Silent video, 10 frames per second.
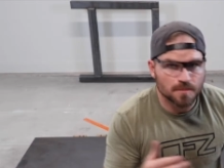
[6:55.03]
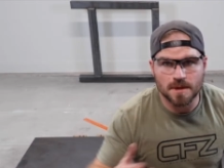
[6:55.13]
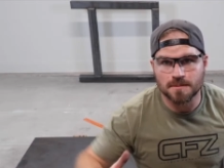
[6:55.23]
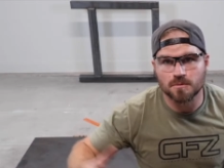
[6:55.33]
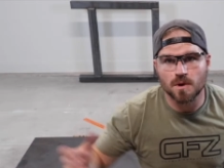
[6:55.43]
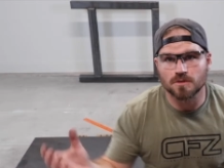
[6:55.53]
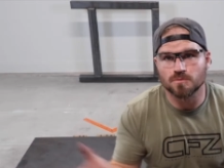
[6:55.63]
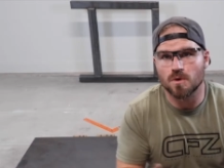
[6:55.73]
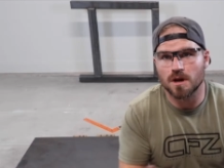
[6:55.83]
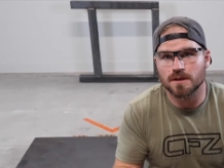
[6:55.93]
maybe
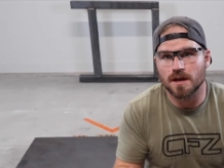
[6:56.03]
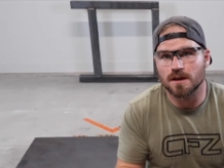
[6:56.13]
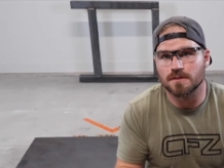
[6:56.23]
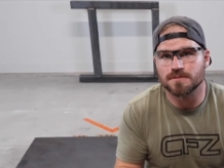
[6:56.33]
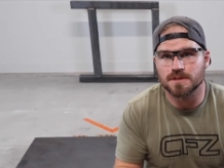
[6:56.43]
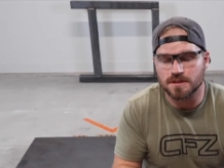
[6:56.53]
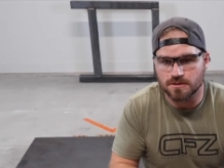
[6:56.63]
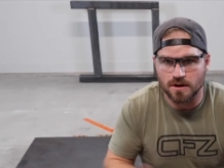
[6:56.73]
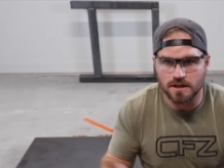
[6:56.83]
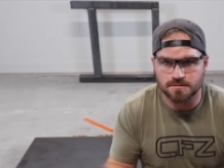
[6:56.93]
weld one of the
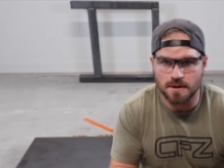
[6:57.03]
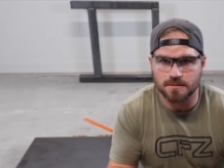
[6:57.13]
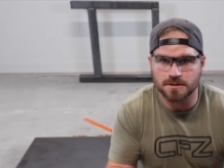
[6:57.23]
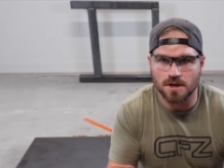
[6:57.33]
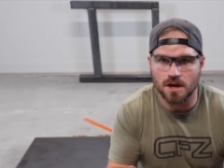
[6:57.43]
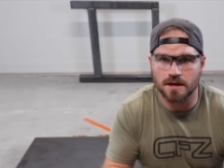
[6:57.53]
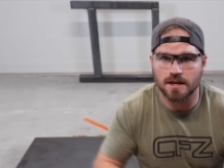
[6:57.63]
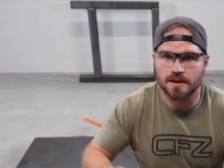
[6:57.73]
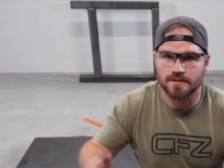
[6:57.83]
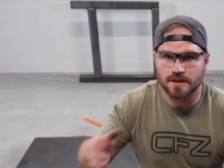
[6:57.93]
cross members on
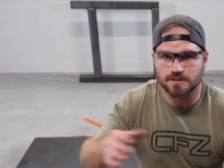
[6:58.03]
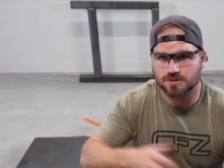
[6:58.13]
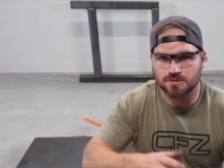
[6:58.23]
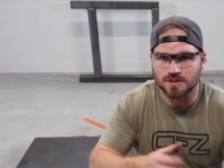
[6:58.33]
and then